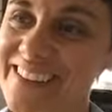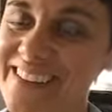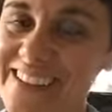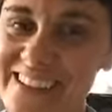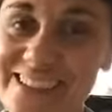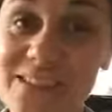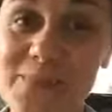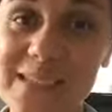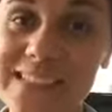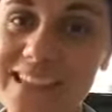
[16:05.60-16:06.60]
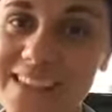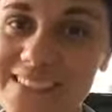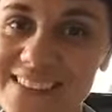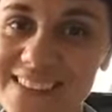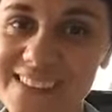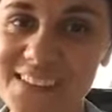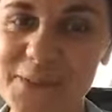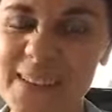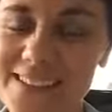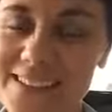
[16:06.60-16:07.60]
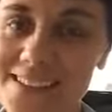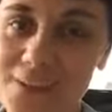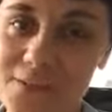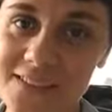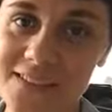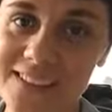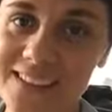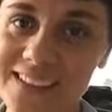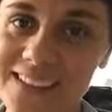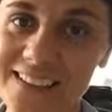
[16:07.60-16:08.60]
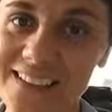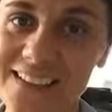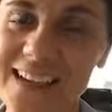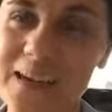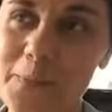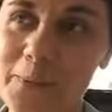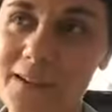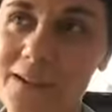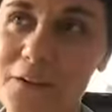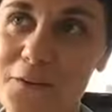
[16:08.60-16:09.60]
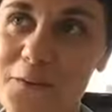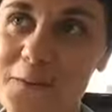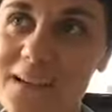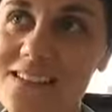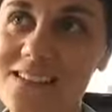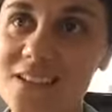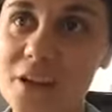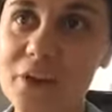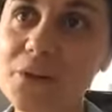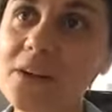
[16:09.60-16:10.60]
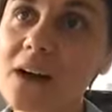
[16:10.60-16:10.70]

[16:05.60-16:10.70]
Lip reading: next to the meat counter, which is obviously a pretty horrible place to go,